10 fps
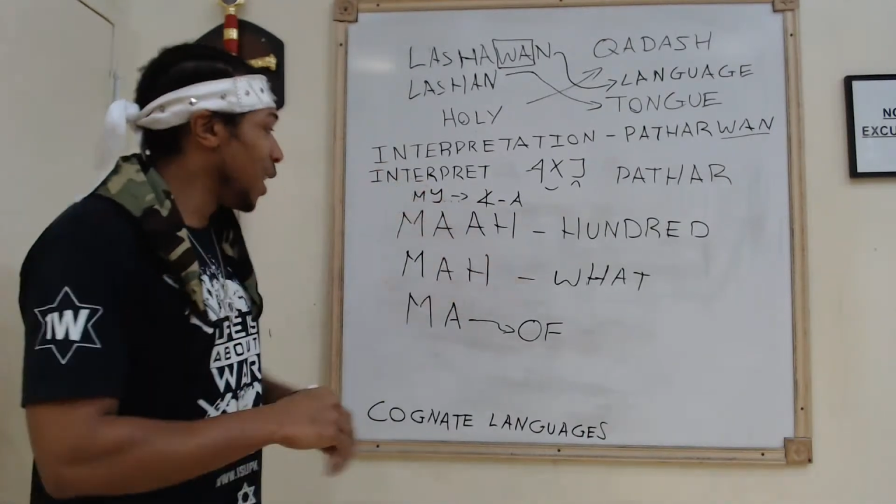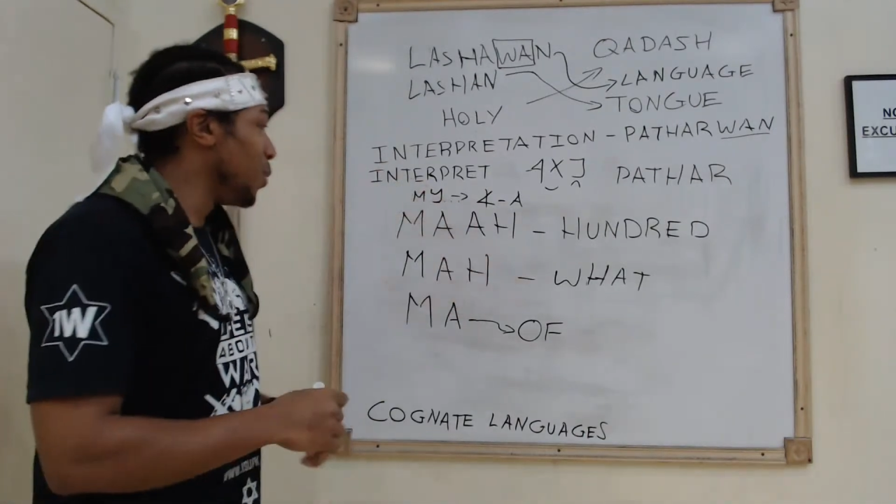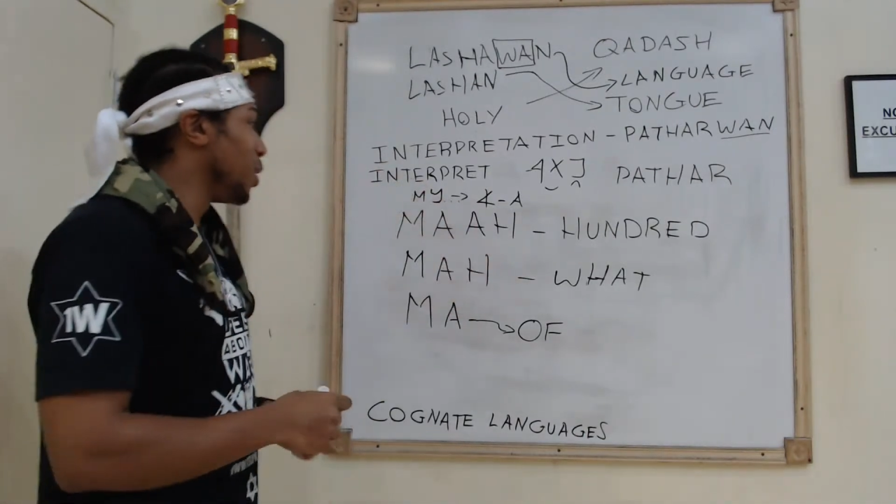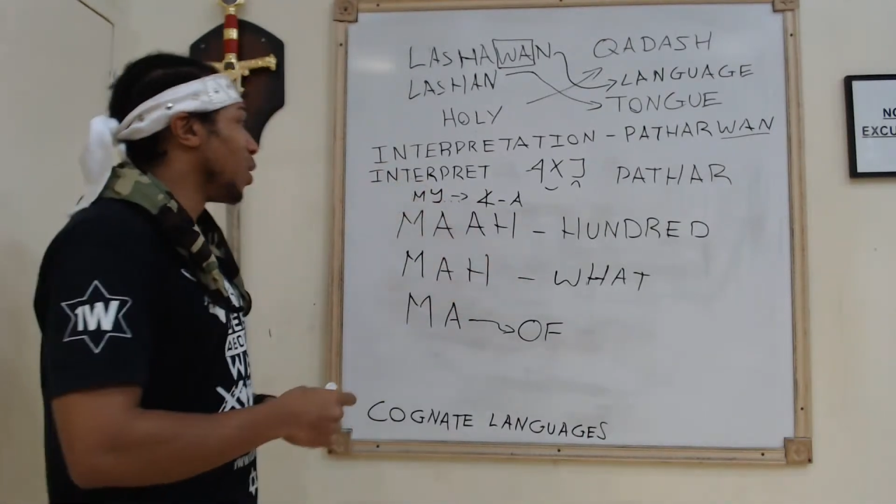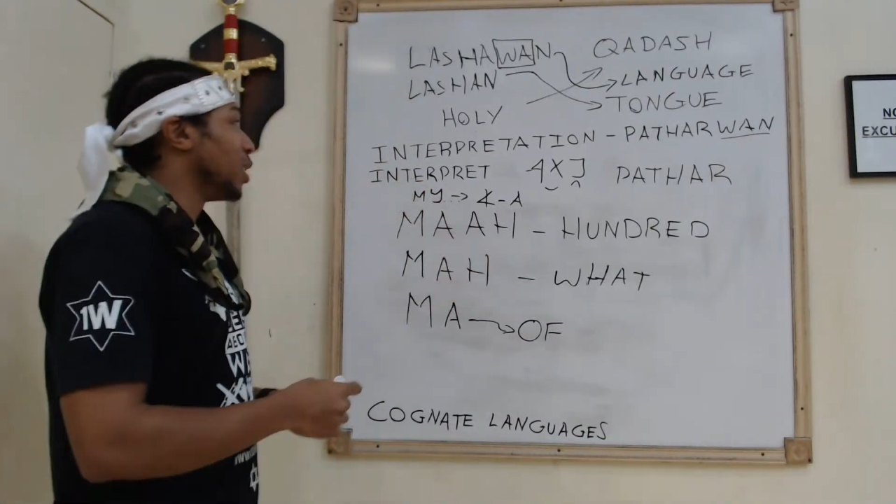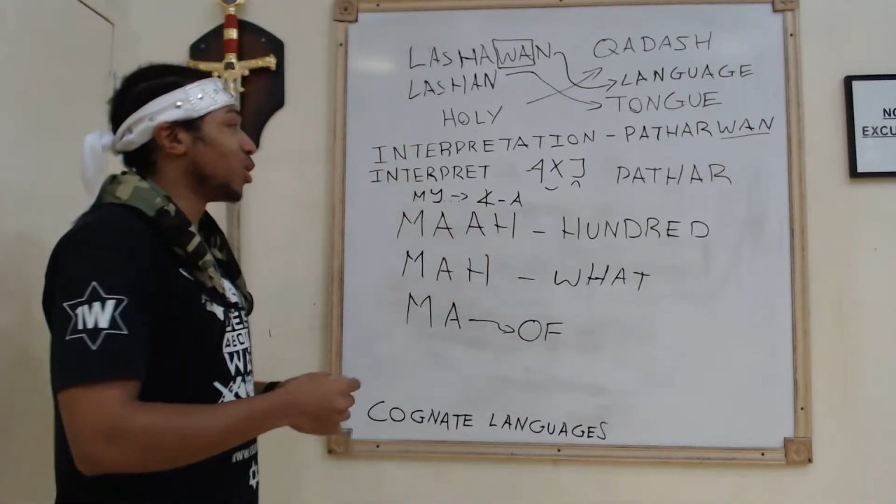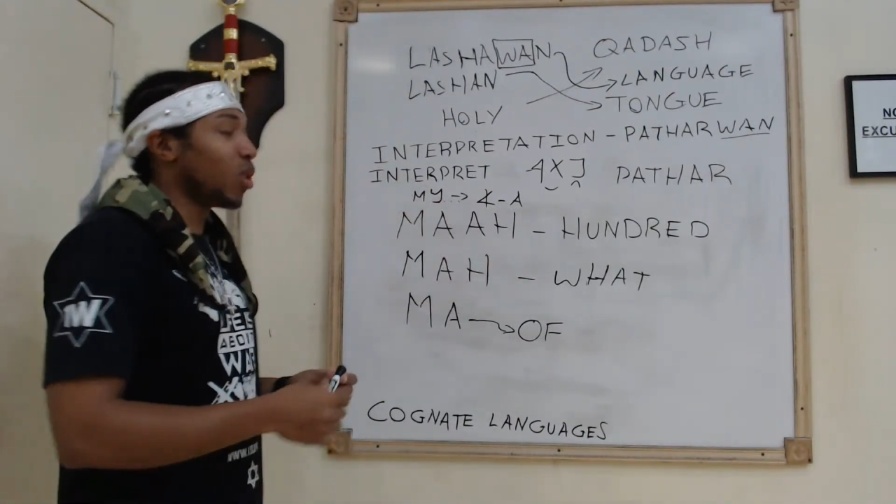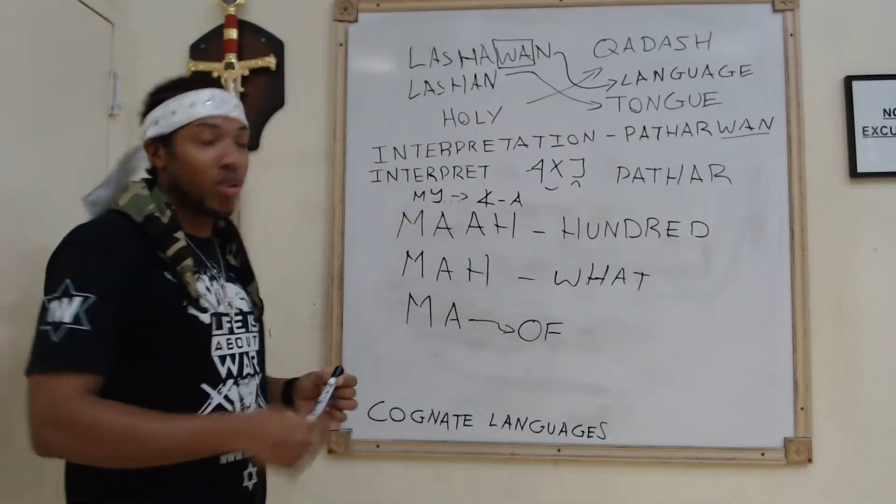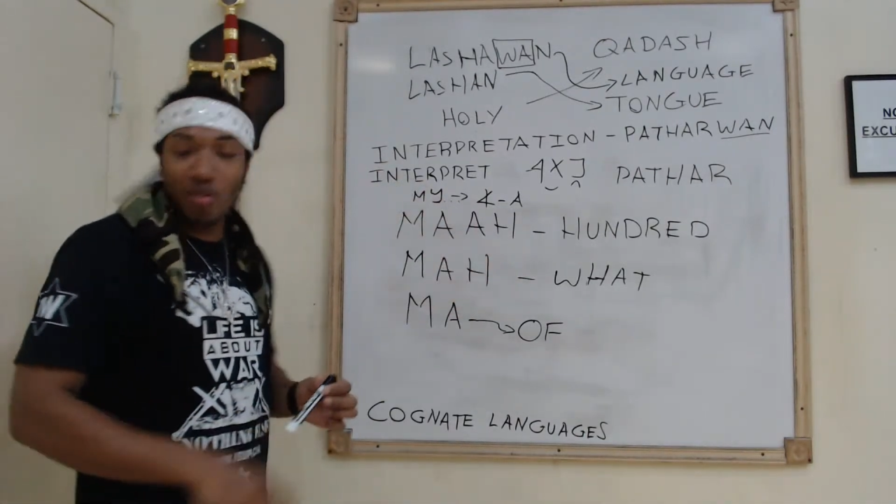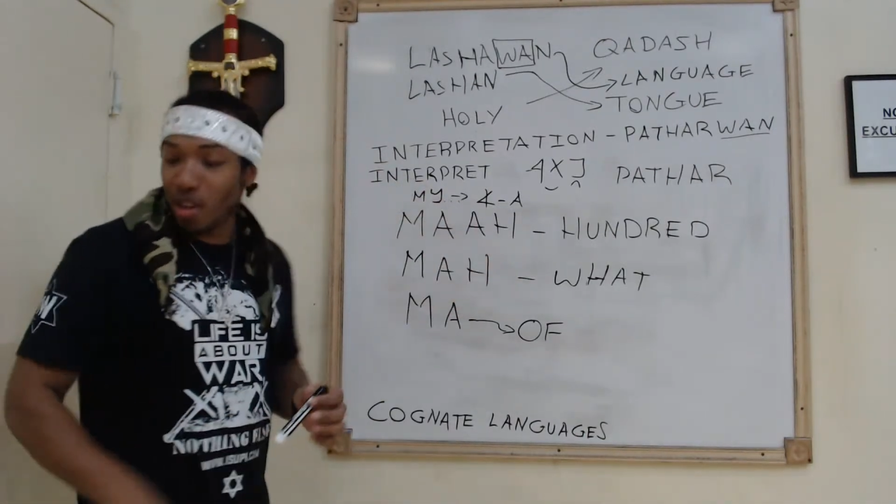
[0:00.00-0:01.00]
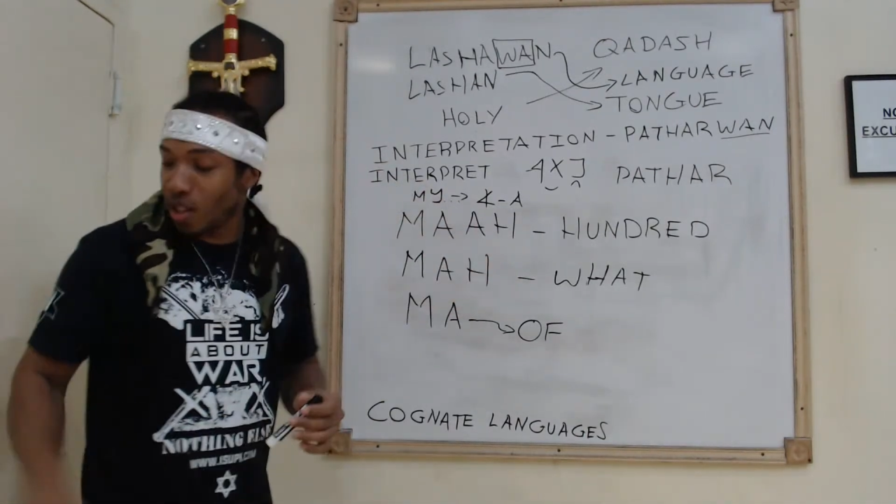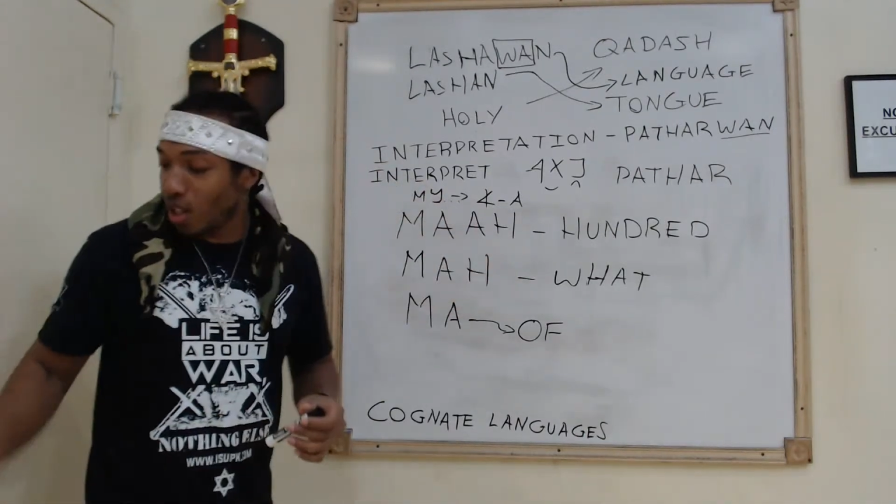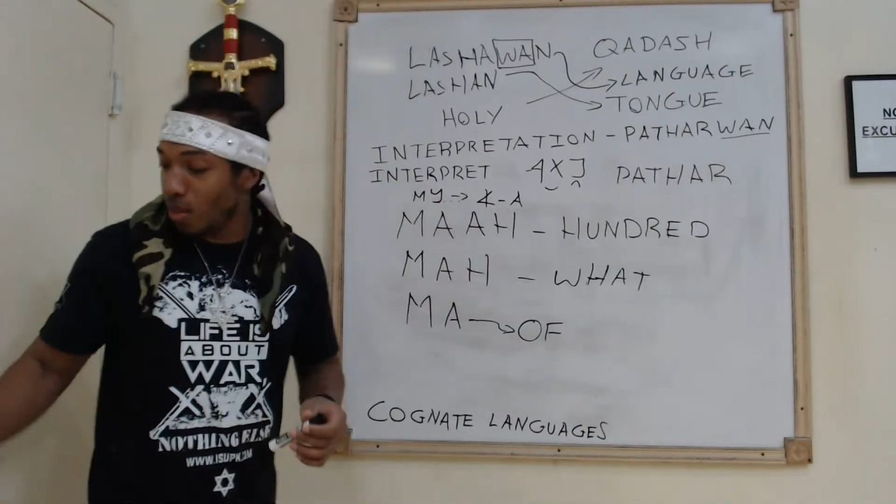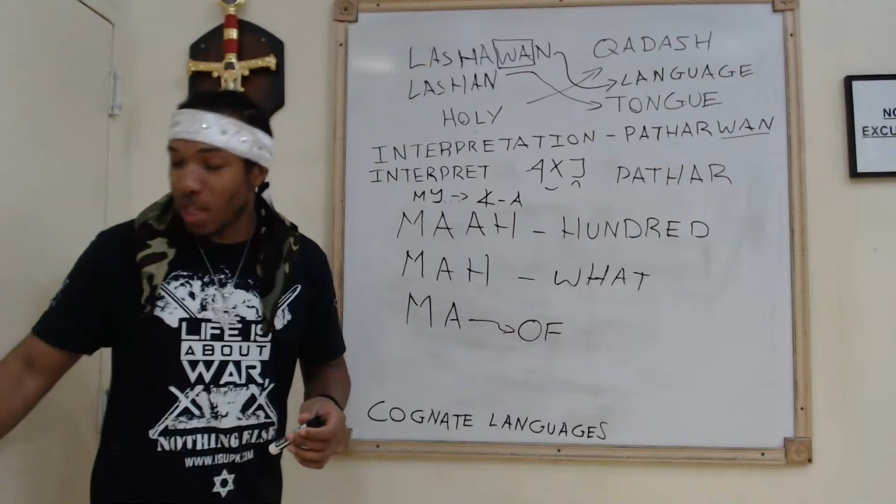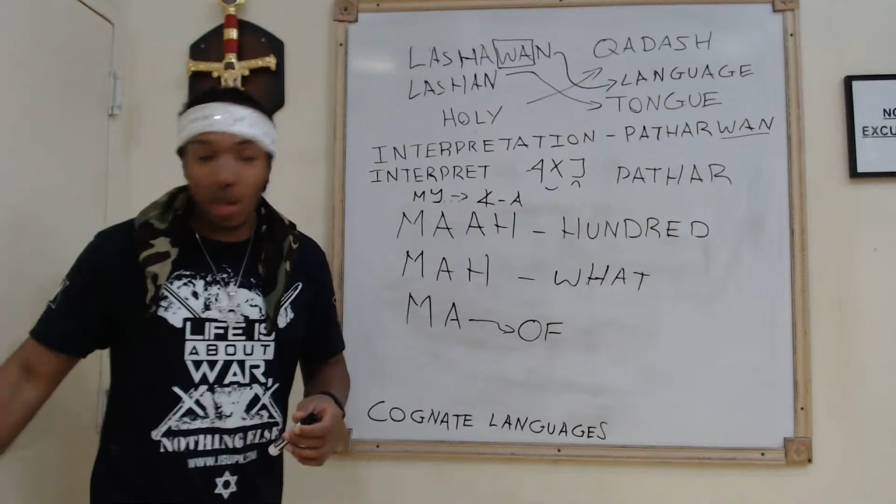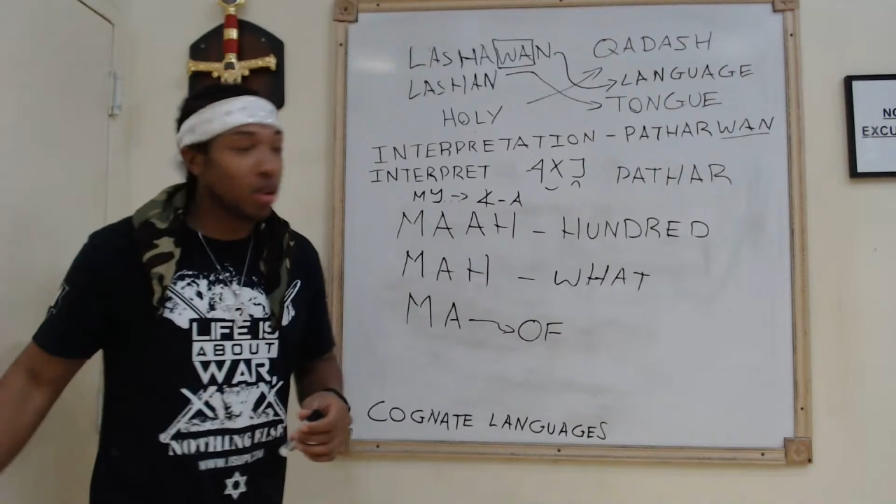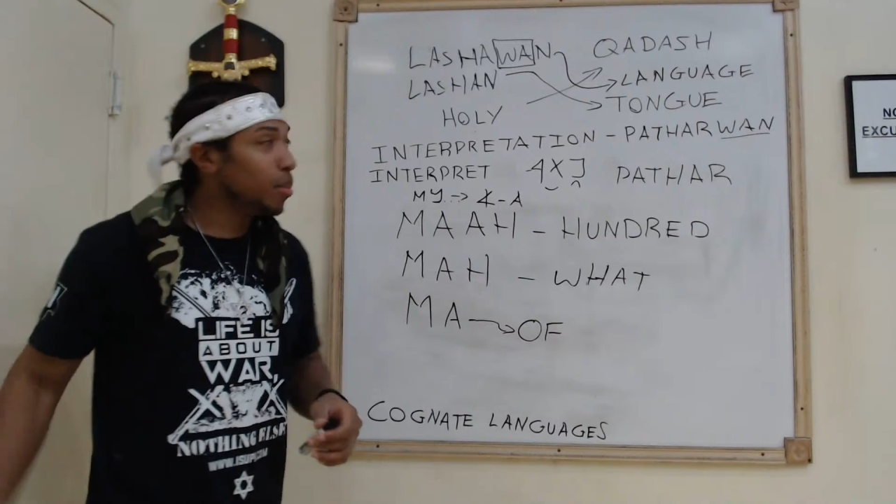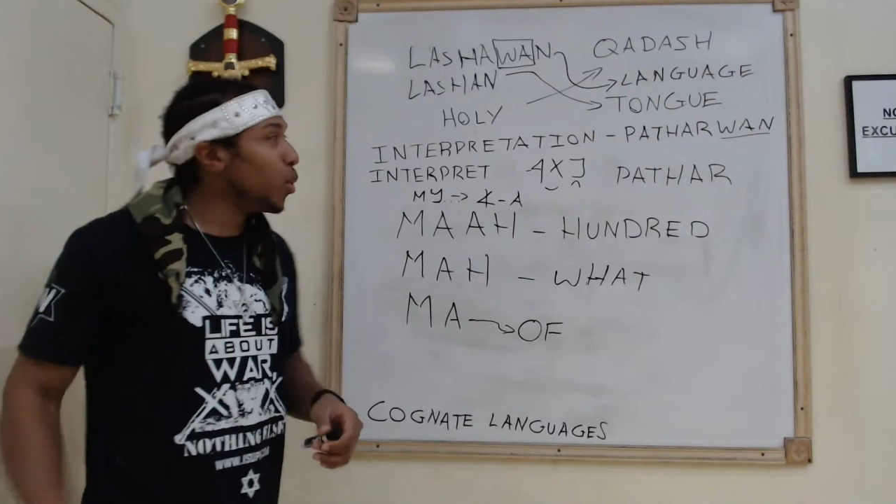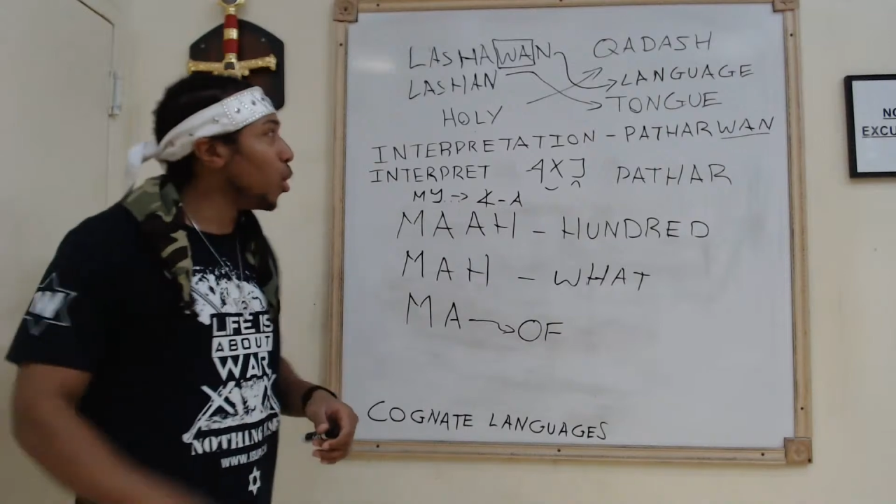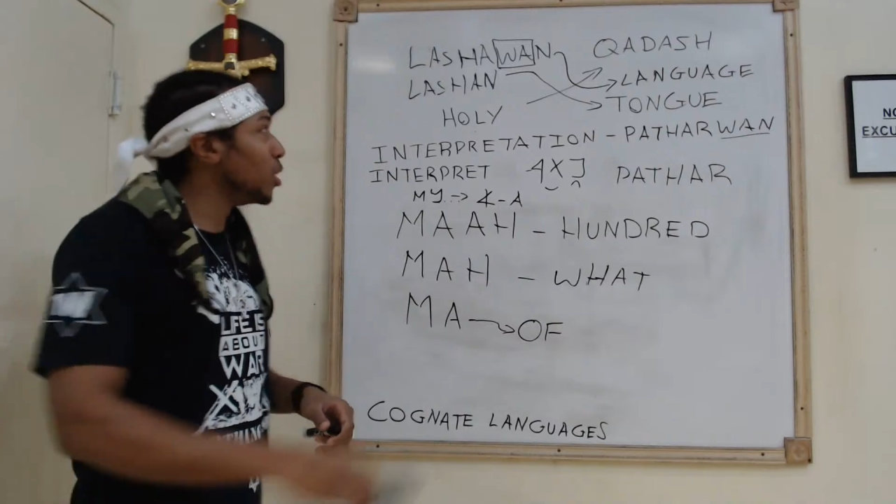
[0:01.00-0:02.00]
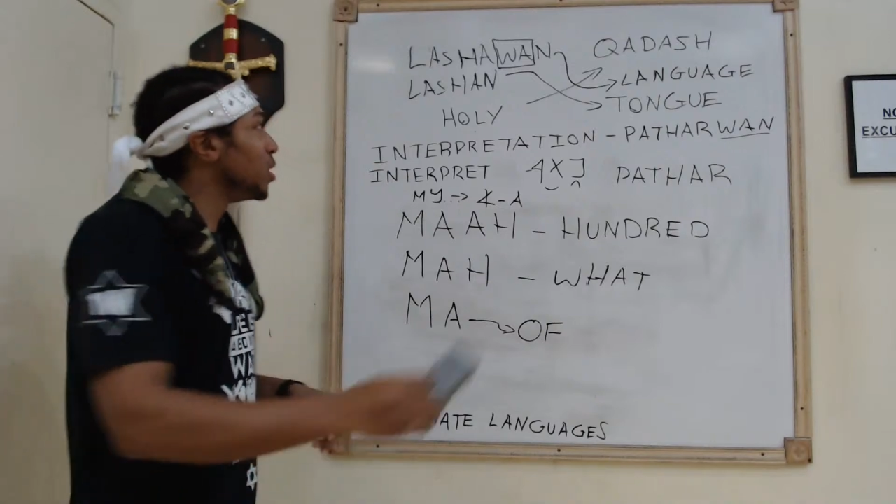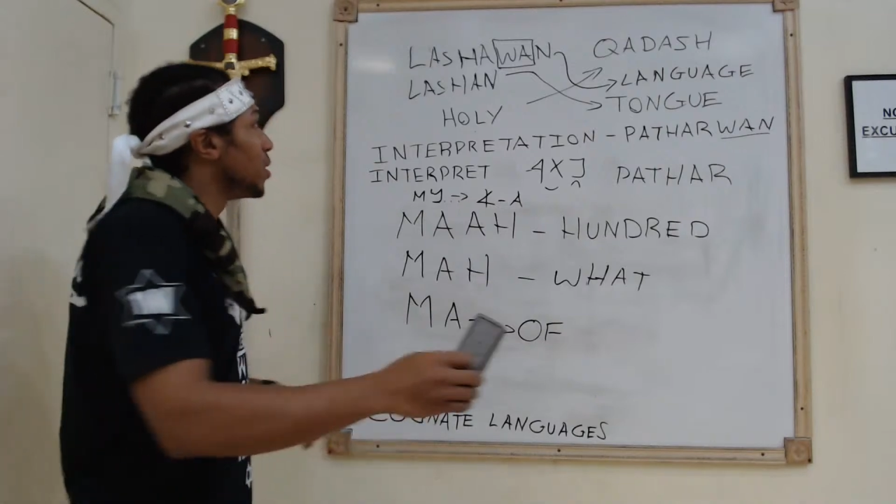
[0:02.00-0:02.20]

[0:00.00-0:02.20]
there we go. That's a good one right there. Let me get on the board.